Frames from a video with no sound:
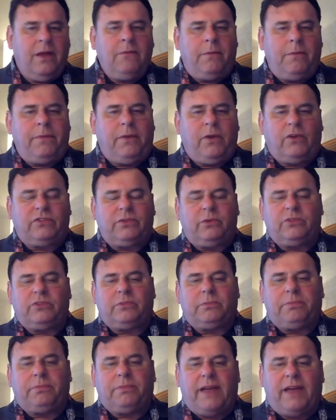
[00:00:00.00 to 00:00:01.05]
But because he
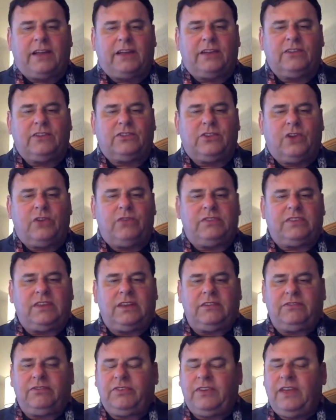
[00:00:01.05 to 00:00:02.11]
was a black
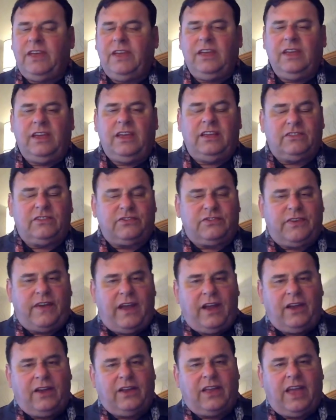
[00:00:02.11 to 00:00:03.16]
conservative, he is
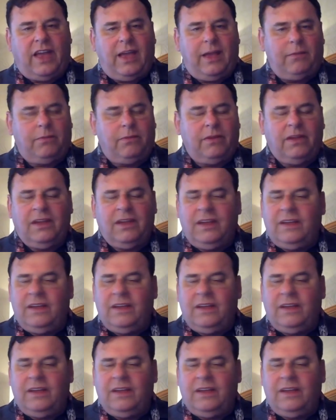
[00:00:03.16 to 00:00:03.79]
fair game.